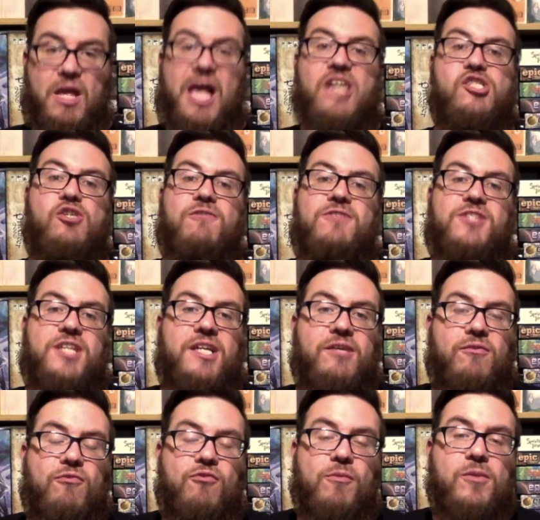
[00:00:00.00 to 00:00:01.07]
As you've
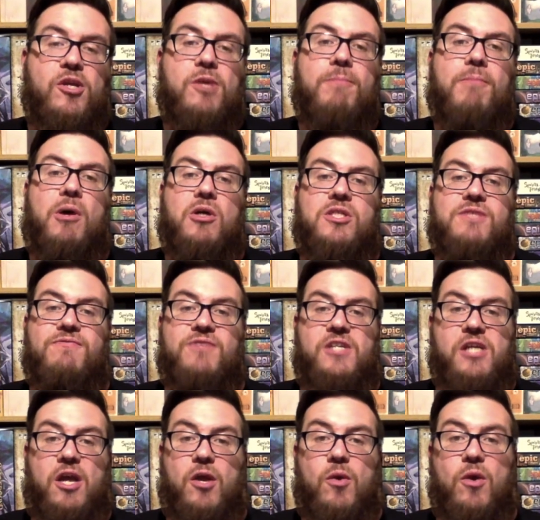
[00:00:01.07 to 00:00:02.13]
seen from the unboxing
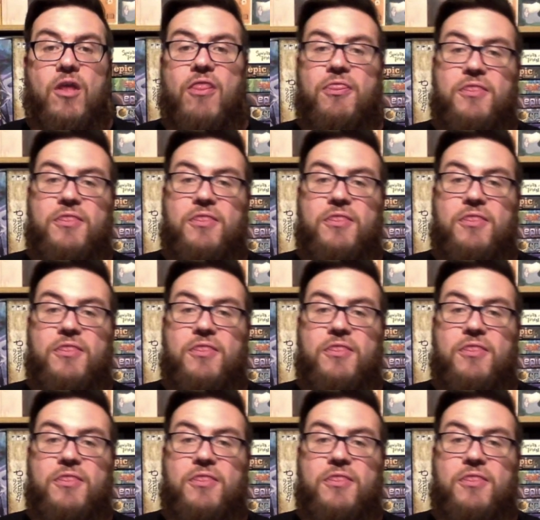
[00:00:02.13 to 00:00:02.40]
video,